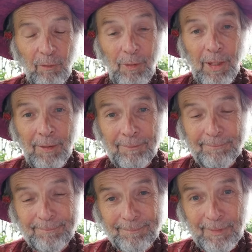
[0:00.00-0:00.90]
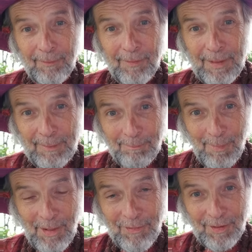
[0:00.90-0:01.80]
Well, the
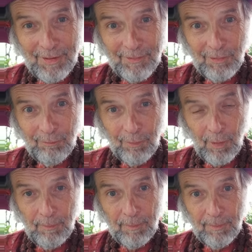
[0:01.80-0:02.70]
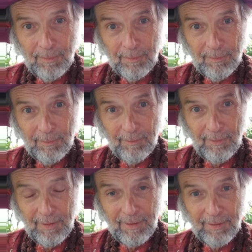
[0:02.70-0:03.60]
message from
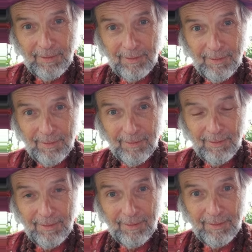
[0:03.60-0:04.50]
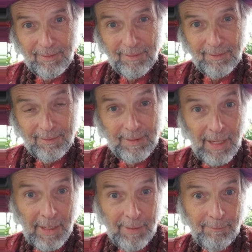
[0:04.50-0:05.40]
the
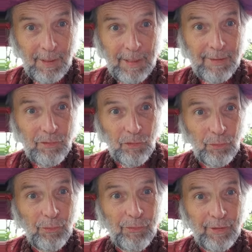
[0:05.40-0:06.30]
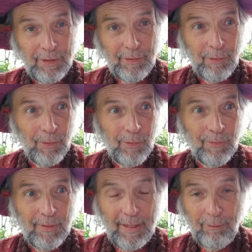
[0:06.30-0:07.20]
cave angels in
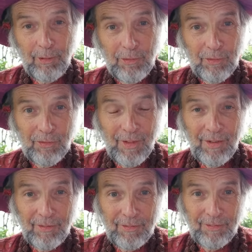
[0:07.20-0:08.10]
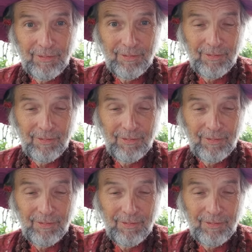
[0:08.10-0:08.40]
Earth language is this.